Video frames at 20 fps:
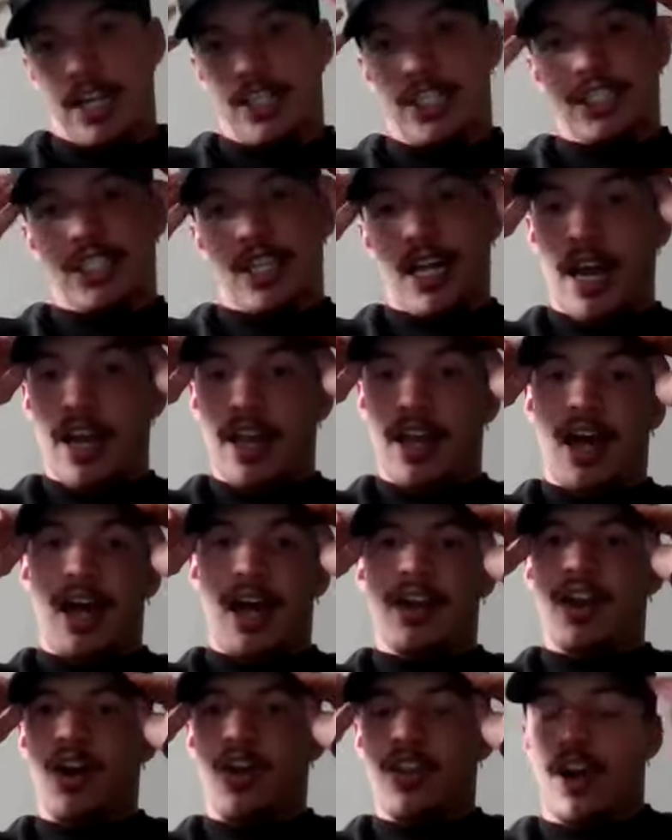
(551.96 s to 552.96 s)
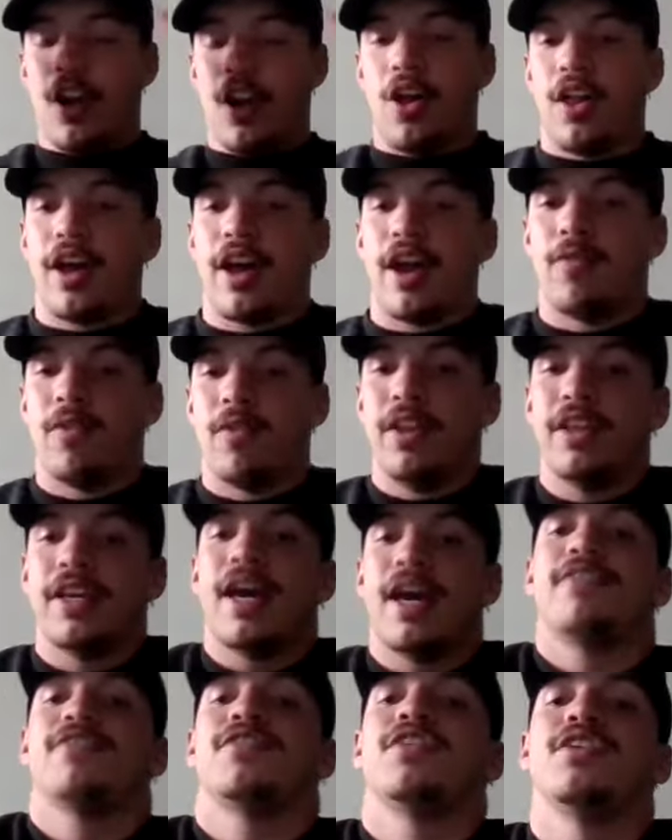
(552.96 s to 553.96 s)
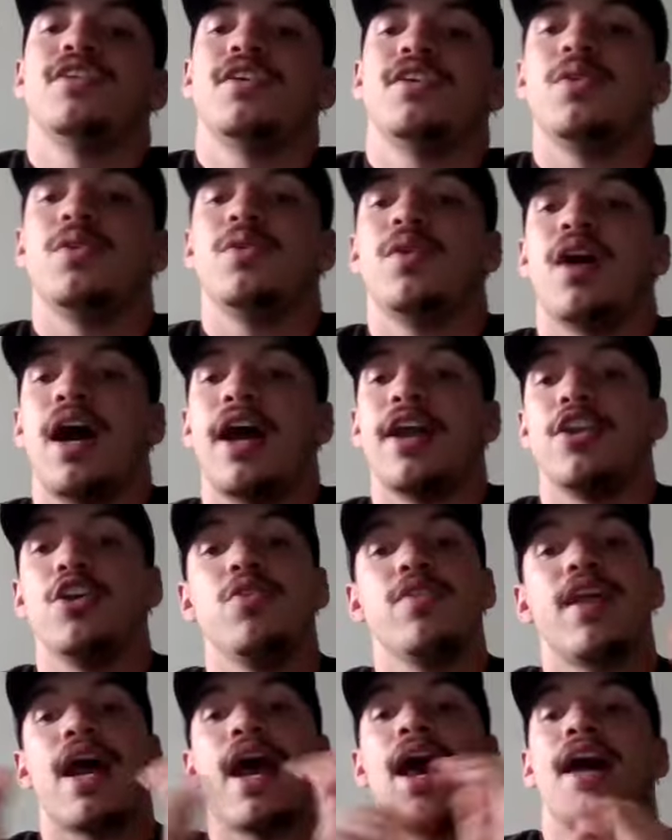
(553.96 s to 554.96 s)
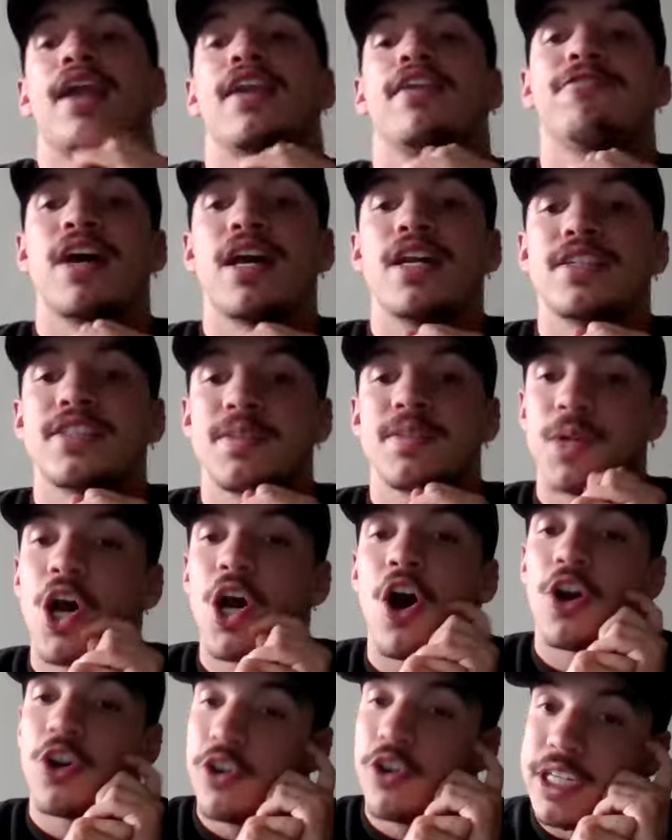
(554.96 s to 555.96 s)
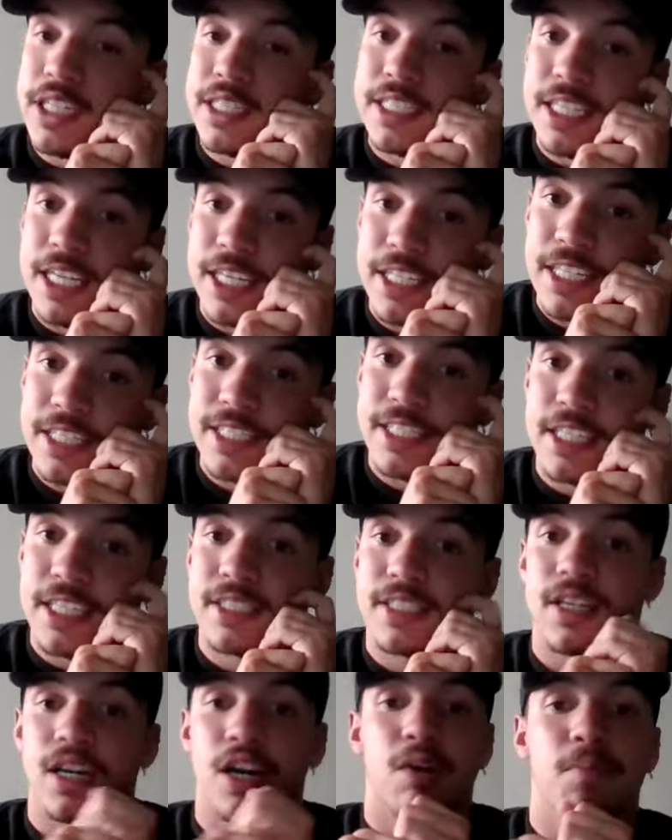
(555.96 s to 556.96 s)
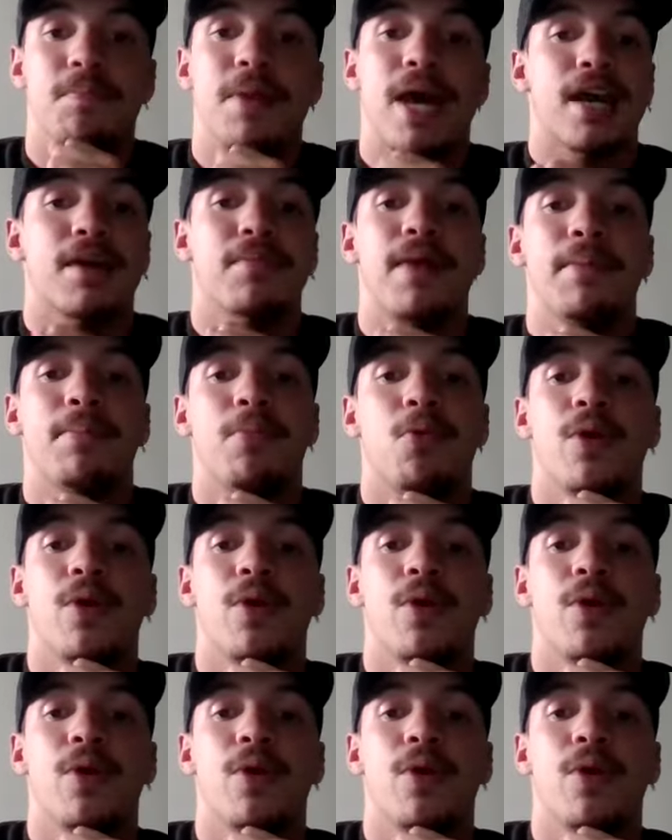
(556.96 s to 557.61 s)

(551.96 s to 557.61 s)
I know that all I really have to do, I knew that I had to find some concrete statistics to help back my